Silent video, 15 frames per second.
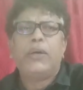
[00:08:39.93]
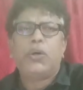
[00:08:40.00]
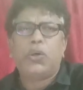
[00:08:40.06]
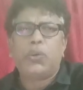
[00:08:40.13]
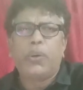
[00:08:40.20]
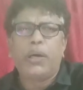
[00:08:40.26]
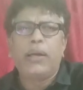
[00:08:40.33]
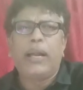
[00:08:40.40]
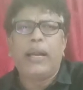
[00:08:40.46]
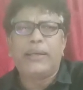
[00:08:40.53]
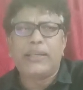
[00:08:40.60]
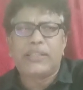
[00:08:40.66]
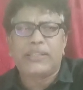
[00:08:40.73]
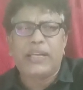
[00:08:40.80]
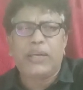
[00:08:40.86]

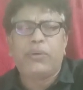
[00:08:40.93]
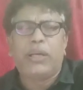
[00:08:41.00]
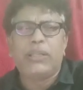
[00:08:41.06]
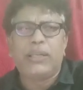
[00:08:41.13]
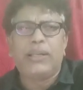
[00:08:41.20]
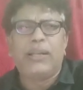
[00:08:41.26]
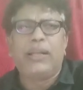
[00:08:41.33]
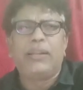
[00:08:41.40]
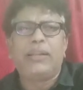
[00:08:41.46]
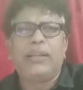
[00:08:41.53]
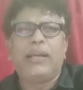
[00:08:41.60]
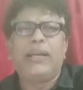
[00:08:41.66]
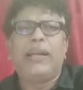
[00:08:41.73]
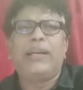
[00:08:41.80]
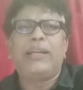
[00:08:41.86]
overnight stay was in
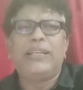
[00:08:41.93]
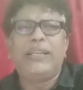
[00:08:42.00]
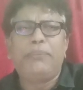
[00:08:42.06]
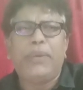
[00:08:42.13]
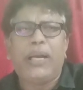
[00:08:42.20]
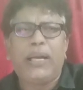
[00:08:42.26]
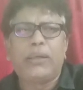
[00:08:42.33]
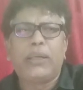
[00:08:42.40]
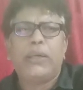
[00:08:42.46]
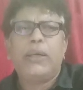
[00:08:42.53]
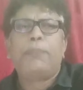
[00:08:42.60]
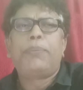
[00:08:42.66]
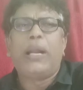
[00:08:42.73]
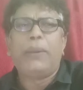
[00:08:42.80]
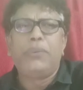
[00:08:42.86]
London, and he met
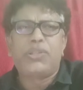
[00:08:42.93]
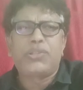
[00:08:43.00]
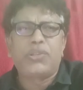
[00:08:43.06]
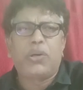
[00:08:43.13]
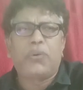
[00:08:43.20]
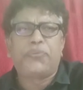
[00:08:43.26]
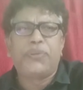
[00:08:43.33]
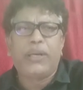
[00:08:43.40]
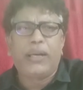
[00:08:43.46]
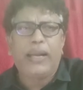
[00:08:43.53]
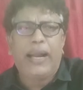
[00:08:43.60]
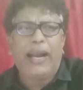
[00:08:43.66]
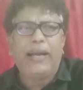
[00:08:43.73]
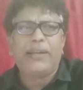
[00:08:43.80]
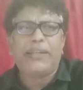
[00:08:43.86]
Prime Minister of England,